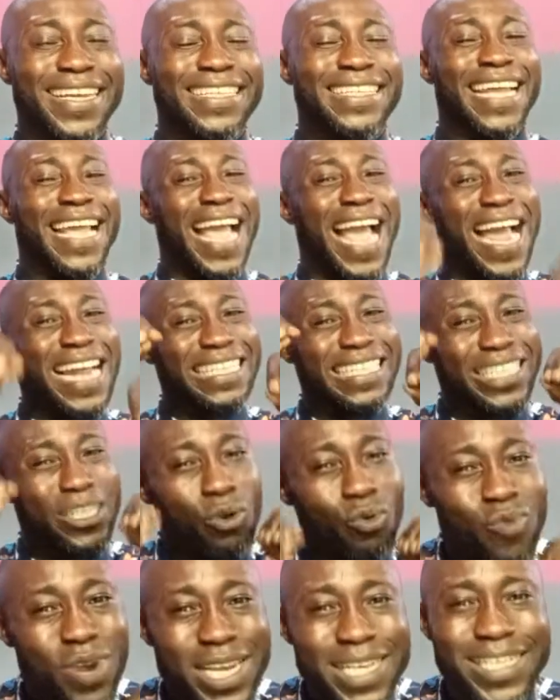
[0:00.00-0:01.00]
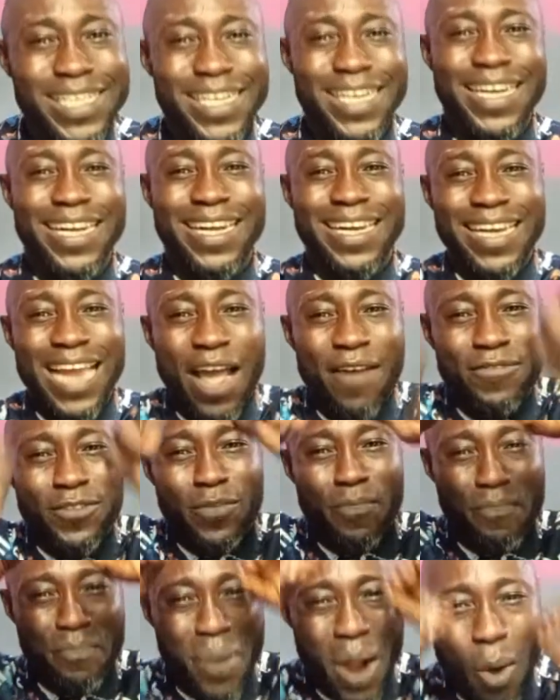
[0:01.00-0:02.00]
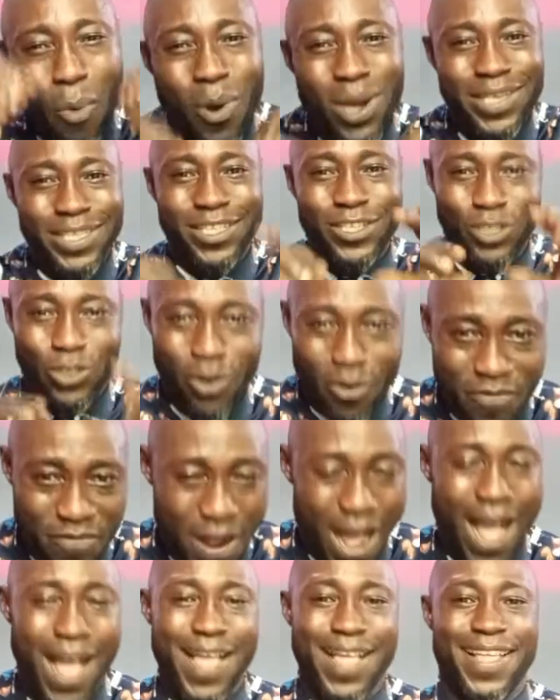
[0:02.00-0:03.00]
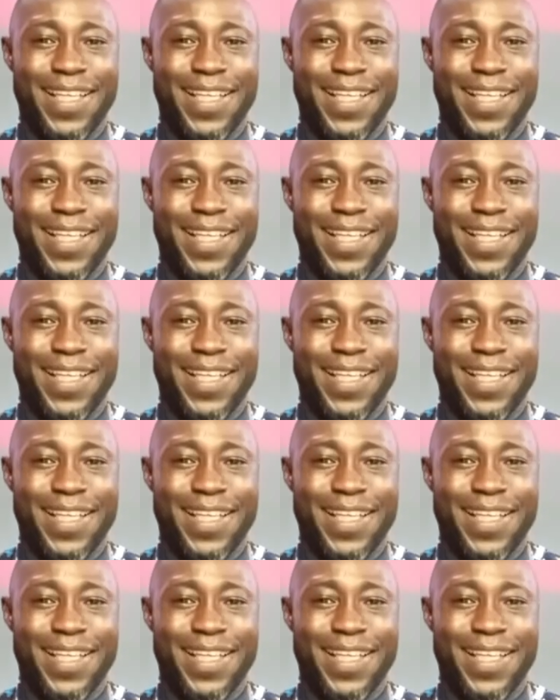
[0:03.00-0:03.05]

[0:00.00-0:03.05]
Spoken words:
the anti-witchcraft power dissolver.